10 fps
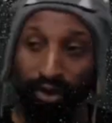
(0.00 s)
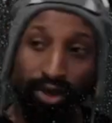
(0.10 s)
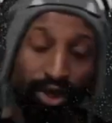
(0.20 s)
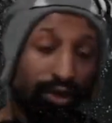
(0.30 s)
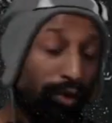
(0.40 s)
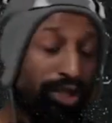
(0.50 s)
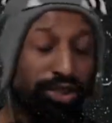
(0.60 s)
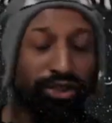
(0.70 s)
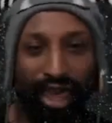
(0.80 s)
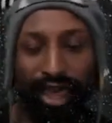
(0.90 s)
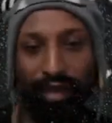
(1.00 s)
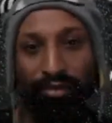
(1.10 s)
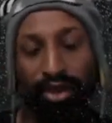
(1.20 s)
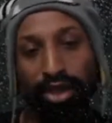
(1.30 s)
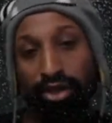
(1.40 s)
What's your
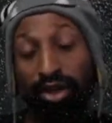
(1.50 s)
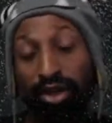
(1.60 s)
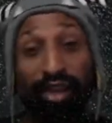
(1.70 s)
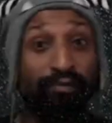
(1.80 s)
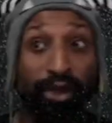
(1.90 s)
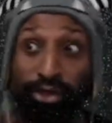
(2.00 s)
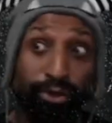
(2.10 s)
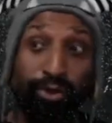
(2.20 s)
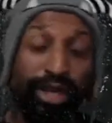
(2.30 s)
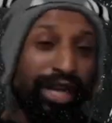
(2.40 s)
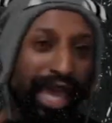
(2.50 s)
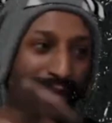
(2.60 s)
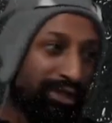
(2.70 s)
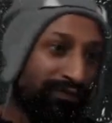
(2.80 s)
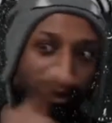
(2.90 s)
name? You give me three names,
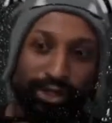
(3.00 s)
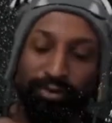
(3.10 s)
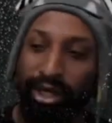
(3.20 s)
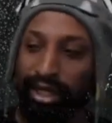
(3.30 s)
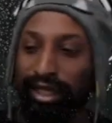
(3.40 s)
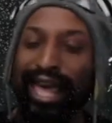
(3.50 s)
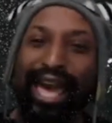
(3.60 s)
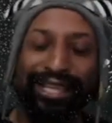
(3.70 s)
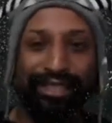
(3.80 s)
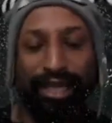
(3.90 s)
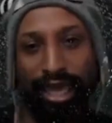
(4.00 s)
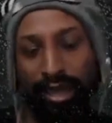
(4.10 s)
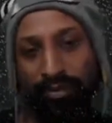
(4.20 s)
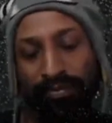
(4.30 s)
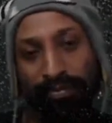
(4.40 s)
the first, middle, and last name.